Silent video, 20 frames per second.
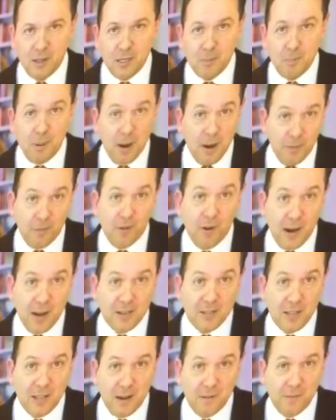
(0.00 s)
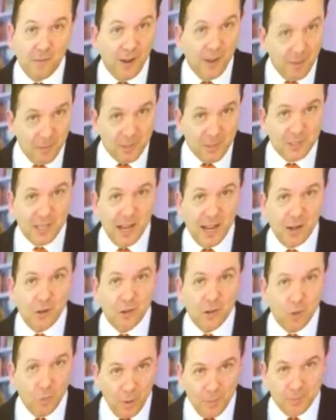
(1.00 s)
To paraphrase that famous saying
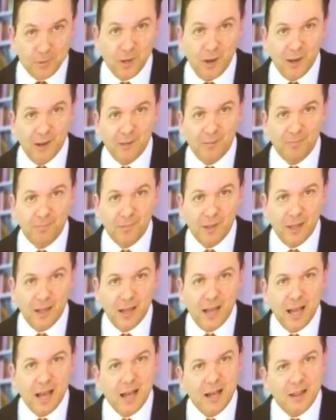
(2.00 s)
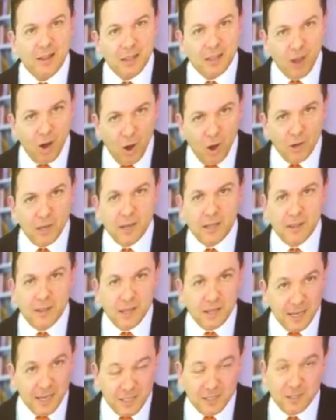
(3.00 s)
on your website, the only
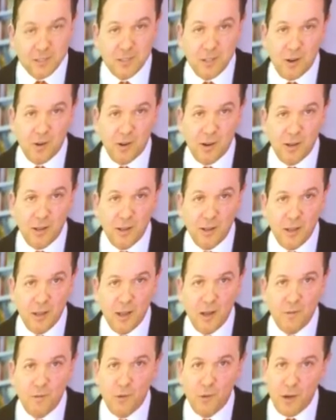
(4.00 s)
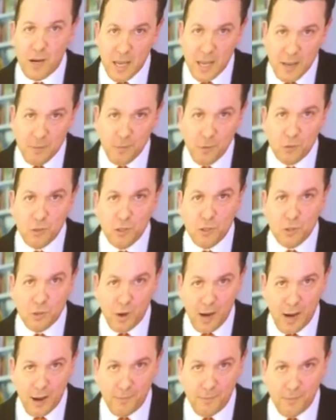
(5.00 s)
thing necessary for evil to
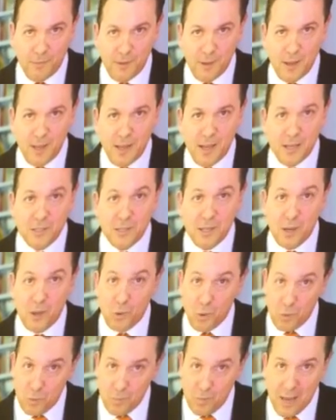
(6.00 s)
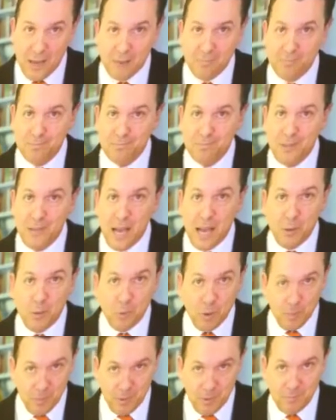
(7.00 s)
triumph is that good men
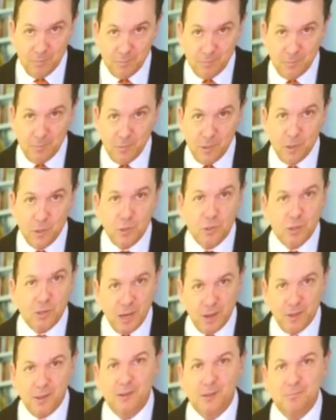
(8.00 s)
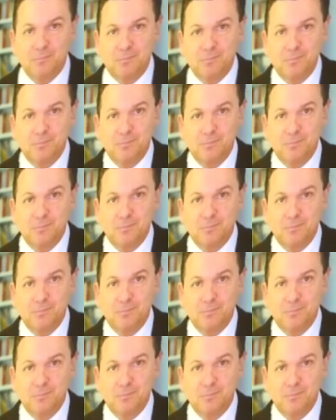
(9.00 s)
and women do nothing.